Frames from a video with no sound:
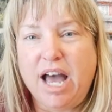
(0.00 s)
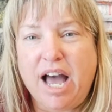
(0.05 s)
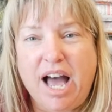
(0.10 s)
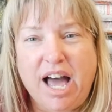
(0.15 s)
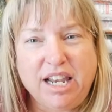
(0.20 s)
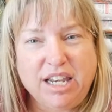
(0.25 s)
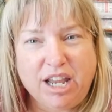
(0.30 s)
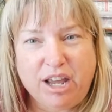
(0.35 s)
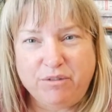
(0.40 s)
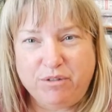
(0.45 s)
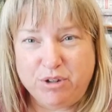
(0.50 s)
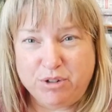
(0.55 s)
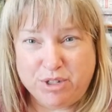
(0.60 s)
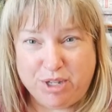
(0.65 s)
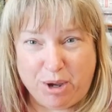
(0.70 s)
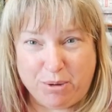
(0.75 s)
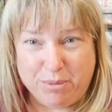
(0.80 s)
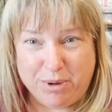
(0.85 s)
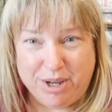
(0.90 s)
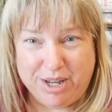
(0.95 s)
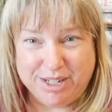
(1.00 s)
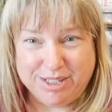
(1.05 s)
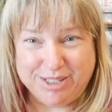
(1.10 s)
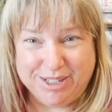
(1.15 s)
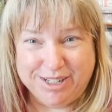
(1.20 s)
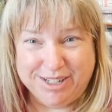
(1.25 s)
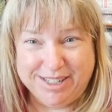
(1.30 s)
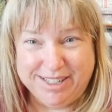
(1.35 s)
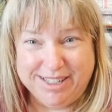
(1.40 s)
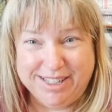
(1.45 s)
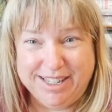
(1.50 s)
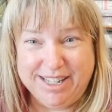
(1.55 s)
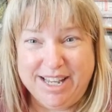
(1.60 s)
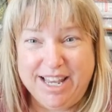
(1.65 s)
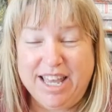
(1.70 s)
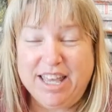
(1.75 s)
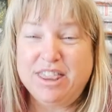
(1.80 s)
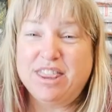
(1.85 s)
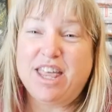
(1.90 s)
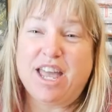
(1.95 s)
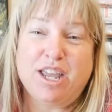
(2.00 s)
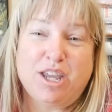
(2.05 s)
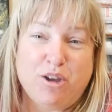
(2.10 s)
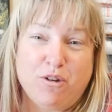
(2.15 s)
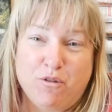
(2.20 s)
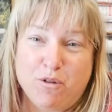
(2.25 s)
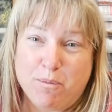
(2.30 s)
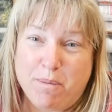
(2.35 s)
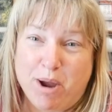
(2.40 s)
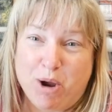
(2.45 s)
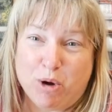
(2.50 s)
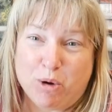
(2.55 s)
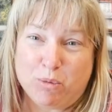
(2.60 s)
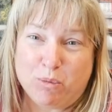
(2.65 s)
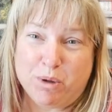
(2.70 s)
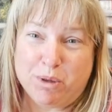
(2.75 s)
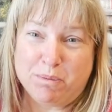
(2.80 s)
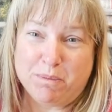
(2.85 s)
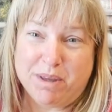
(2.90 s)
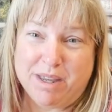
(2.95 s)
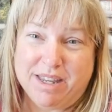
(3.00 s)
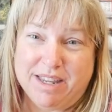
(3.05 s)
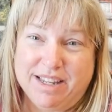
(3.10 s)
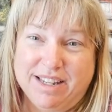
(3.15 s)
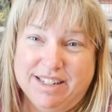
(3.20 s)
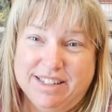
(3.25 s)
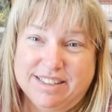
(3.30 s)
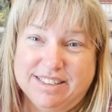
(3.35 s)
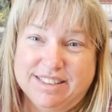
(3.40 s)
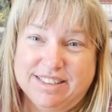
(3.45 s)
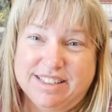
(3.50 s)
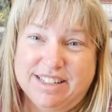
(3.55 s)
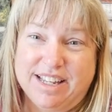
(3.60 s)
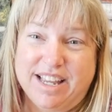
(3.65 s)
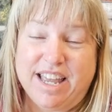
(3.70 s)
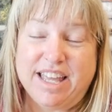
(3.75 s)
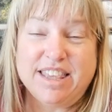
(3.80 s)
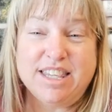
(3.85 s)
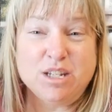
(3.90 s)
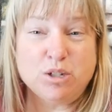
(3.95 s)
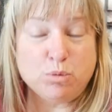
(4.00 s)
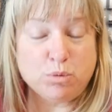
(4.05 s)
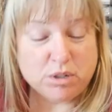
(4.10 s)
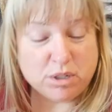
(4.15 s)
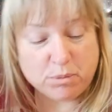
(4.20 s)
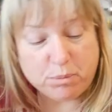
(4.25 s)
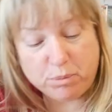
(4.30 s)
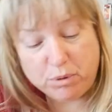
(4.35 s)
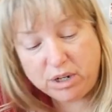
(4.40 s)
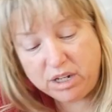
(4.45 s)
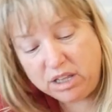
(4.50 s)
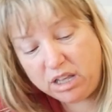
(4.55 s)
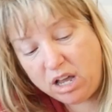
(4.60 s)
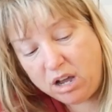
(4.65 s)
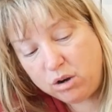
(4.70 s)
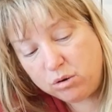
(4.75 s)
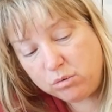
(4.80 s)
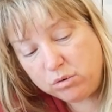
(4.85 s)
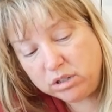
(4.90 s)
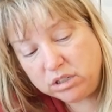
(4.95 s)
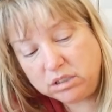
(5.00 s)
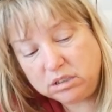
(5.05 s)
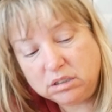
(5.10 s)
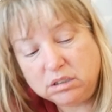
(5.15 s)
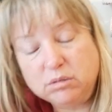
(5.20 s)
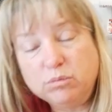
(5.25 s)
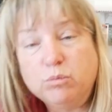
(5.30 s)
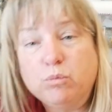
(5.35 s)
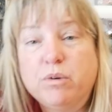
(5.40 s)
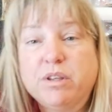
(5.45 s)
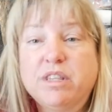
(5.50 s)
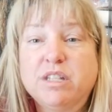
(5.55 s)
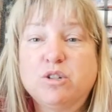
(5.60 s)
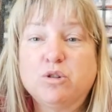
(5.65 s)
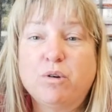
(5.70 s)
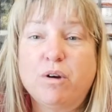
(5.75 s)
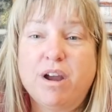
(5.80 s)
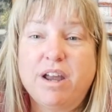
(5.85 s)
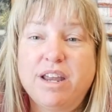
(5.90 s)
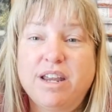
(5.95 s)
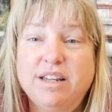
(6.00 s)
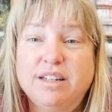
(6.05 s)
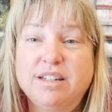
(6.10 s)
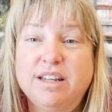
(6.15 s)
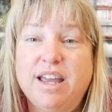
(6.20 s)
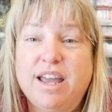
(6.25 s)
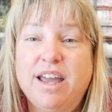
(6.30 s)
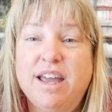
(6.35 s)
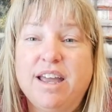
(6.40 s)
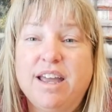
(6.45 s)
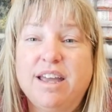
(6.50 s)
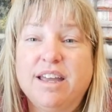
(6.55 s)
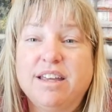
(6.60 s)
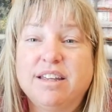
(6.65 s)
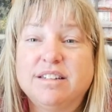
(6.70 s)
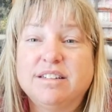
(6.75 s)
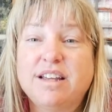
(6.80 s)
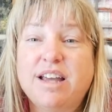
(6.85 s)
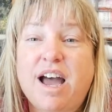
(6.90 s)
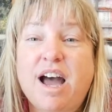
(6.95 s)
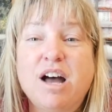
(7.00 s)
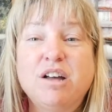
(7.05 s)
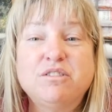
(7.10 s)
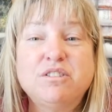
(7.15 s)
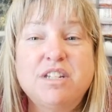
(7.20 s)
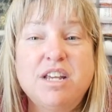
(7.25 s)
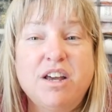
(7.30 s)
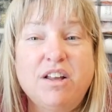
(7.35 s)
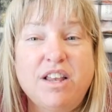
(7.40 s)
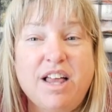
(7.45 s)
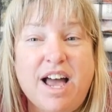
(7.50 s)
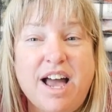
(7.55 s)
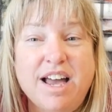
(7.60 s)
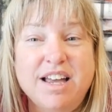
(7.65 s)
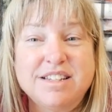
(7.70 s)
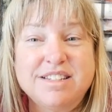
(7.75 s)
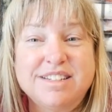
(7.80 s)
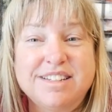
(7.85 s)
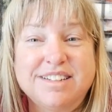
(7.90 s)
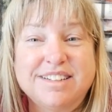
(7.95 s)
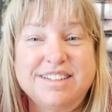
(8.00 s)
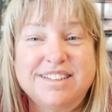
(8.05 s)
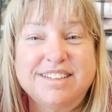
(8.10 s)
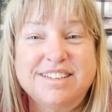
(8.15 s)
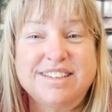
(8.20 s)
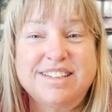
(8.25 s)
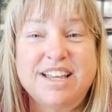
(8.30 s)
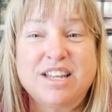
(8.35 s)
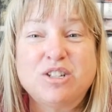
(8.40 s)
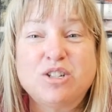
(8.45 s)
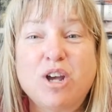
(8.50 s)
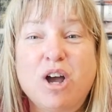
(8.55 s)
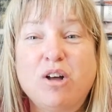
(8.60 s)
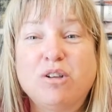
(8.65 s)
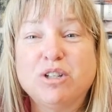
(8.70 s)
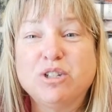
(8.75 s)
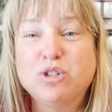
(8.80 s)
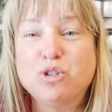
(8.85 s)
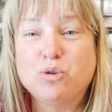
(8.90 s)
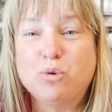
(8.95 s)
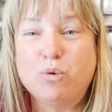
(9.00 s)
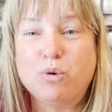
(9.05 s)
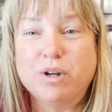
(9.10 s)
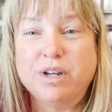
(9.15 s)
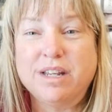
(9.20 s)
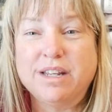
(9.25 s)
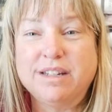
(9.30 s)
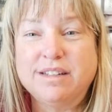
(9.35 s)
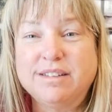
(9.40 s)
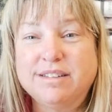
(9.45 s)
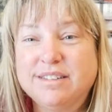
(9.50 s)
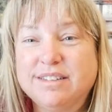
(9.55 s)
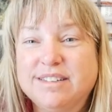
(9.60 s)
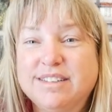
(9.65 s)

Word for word: I love you so much. Thank you for bearing with me and this was a pretty long one with the train. And I'll tell Isaac that y'all enjoyed it,